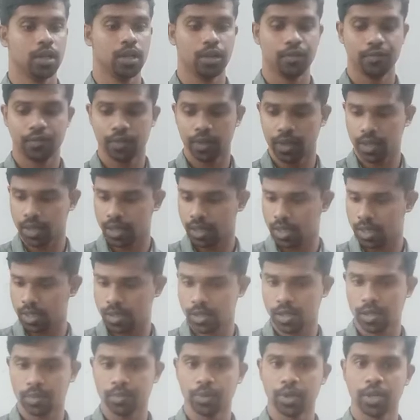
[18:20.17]
If there
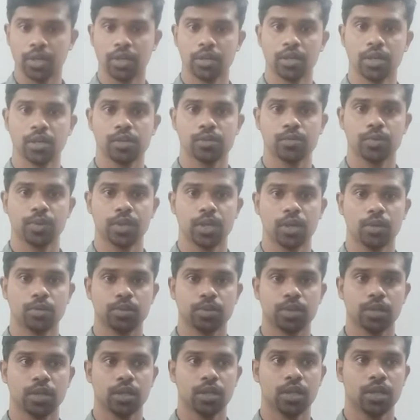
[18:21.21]
are some hindrance
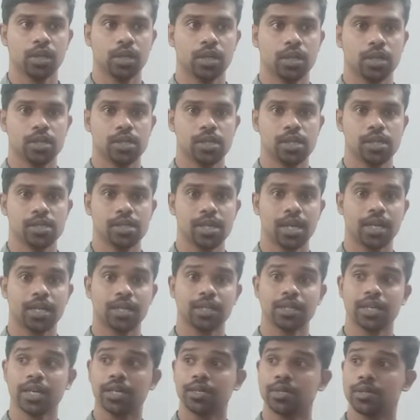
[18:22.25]
without, see,
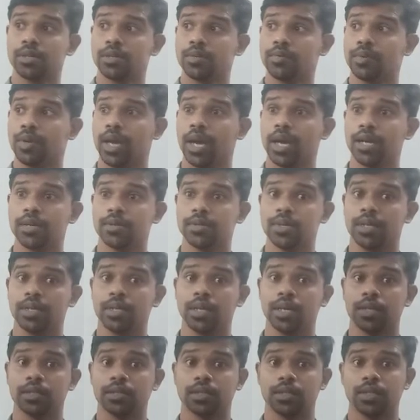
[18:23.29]
certain cases we had seen
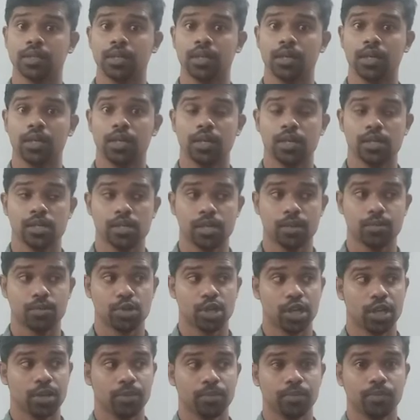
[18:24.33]
that
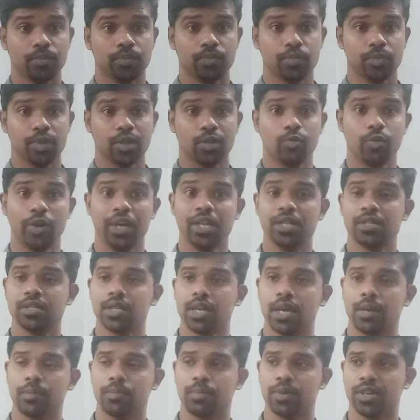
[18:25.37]
sometimes the
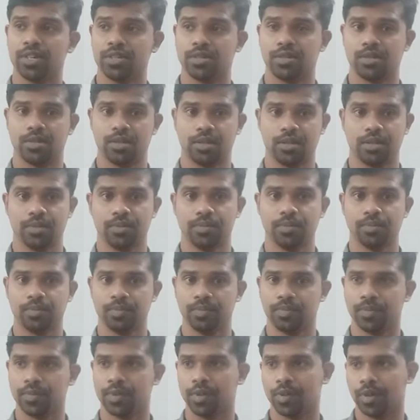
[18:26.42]
wings are pressed.
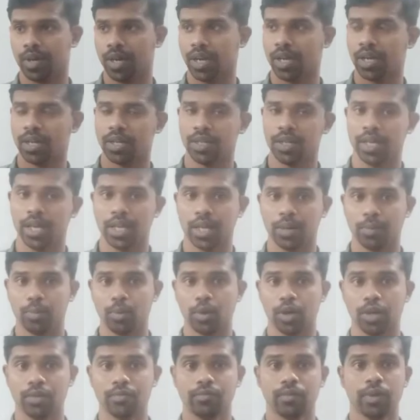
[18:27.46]
Okay, the other
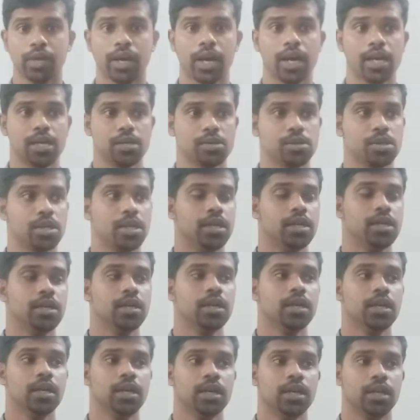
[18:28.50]
poem we had
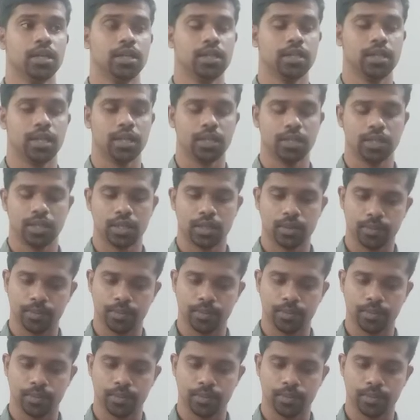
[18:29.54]
seen that